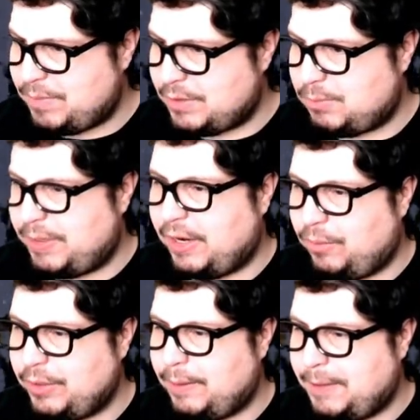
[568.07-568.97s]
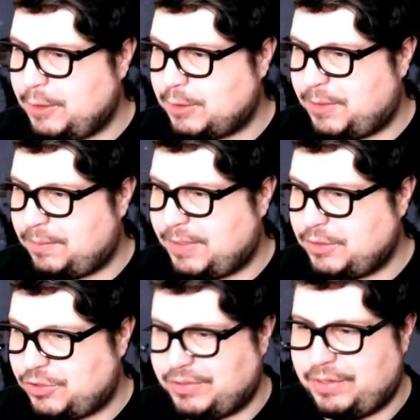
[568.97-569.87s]
spring out one of your opponent's Pokemon
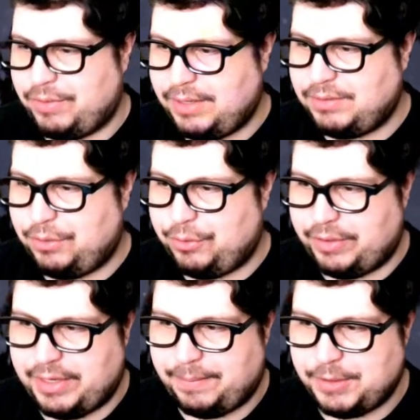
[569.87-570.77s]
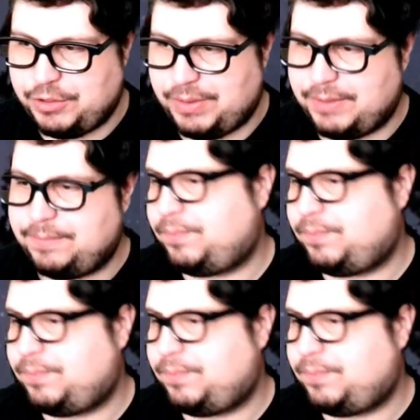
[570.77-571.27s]
just shows at random, do 30 damage to it.